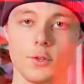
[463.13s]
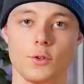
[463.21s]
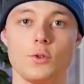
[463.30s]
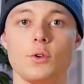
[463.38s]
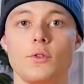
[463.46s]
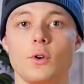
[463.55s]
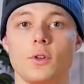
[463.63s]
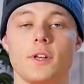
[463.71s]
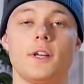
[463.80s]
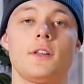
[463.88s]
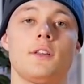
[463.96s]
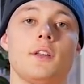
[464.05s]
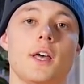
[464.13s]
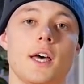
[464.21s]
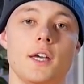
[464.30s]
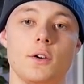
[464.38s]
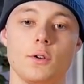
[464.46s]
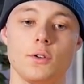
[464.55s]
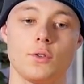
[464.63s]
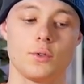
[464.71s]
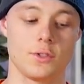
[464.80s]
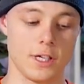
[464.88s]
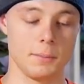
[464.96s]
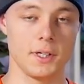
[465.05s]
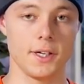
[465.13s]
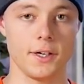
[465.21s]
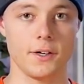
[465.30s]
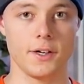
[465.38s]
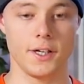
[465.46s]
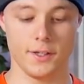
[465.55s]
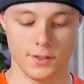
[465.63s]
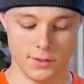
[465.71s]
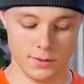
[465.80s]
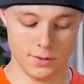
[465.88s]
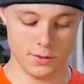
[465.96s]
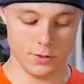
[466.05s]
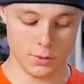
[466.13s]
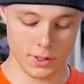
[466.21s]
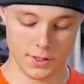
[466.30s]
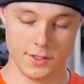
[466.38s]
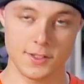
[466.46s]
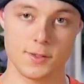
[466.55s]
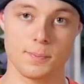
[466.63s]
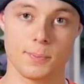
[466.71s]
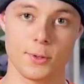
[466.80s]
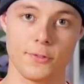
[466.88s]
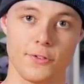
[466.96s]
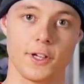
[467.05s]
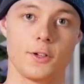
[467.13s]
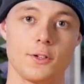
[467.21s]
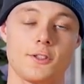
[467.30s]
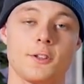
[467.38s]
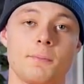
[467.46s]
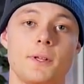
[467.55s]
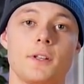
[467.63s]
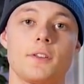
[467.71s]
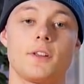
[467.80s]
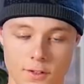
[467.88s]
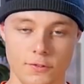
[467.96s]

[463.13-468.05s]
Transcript: you to DuVolt and AO to send me there and doing this perfect custom build.